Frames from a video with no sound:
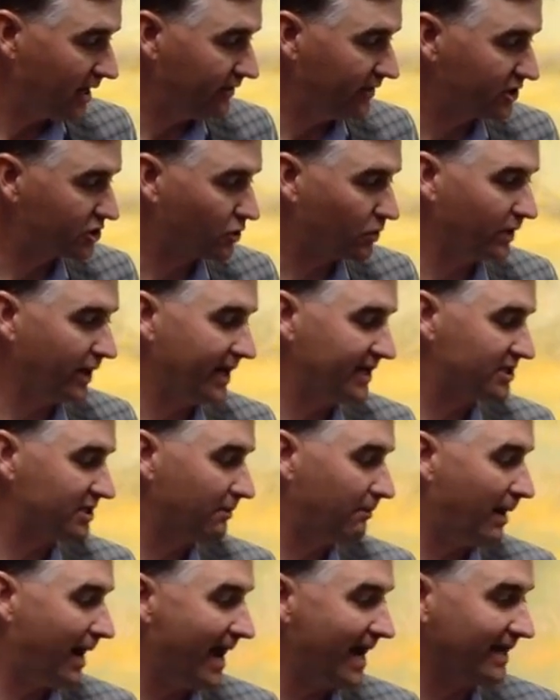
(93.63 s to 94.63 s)
And this
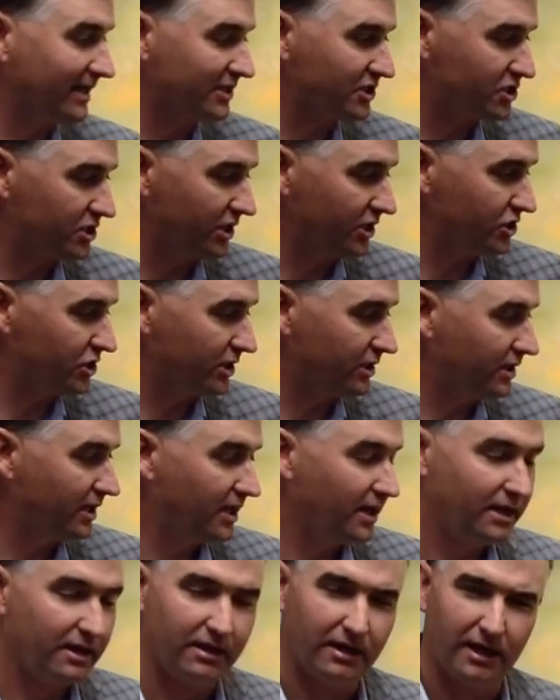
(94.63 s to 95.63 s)
creates a buying decision
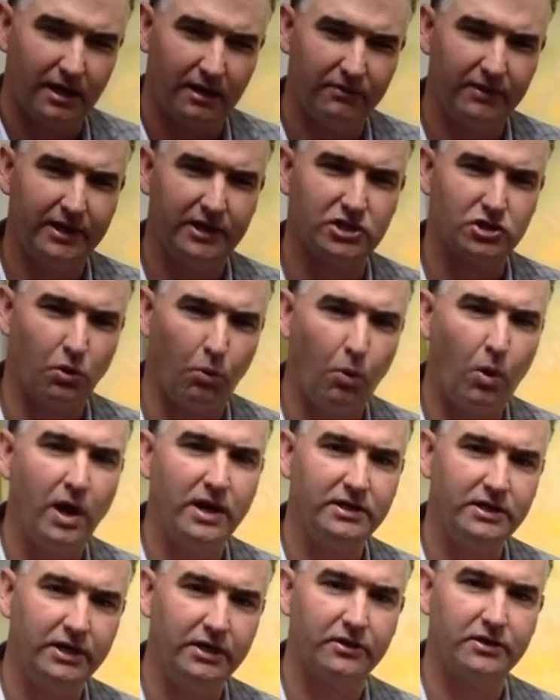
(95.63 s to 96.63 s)
that is a
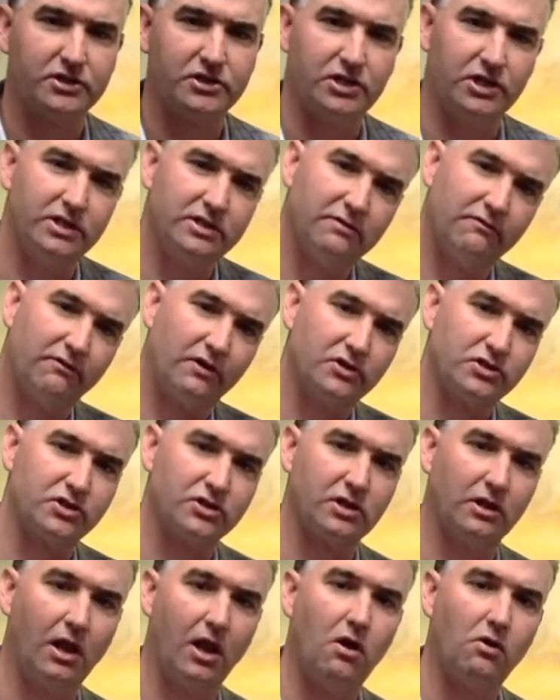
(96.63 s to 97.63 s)
one-year decision
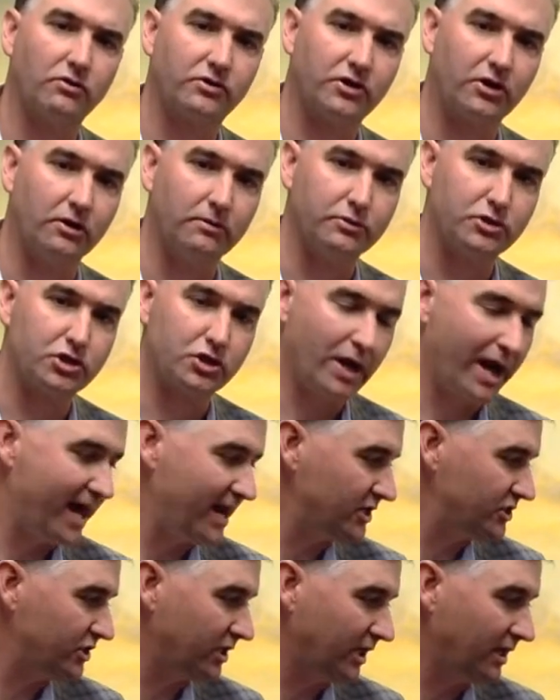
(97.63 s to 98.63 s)
versus a long-term
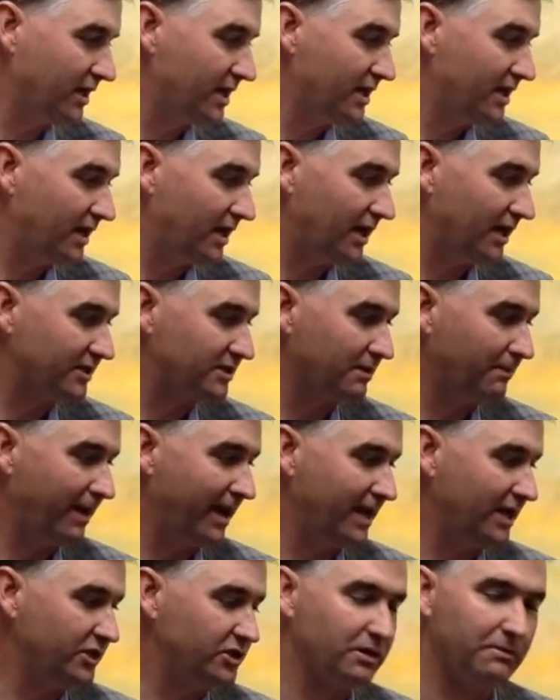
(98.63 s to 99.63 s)
strategy to
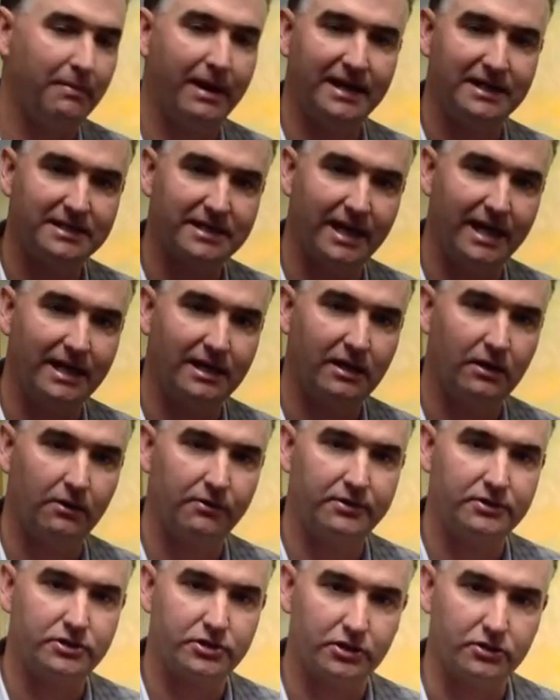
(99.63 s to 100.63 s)
manage and maintain
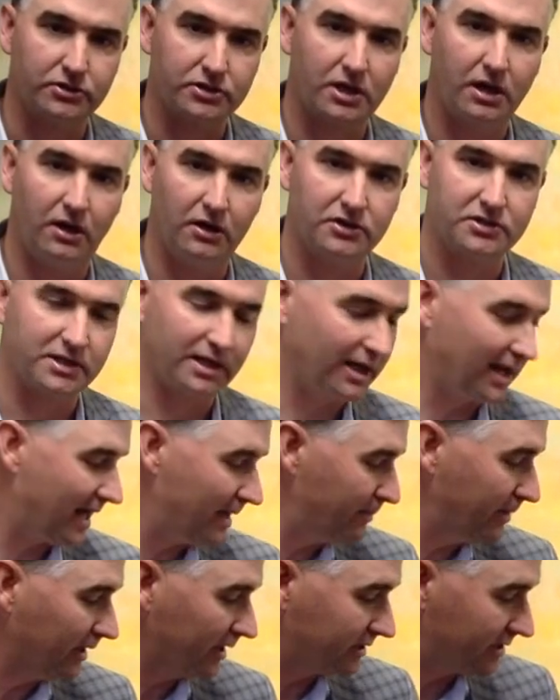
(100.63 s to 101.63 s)
health insurance cost and
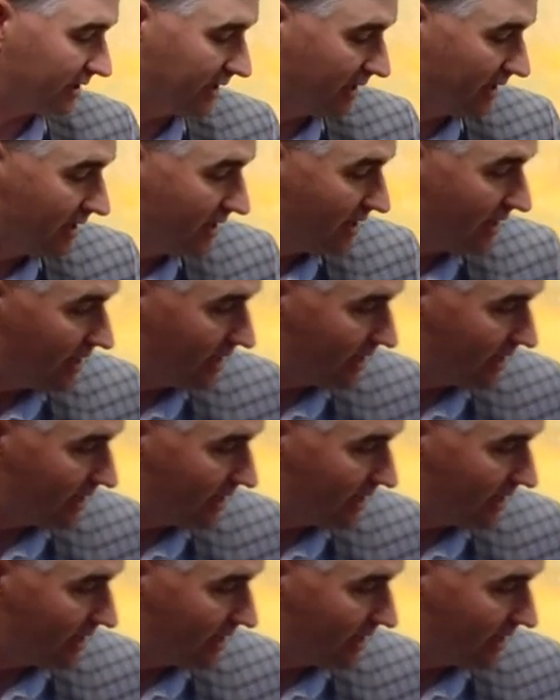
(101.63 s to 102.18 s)
liability.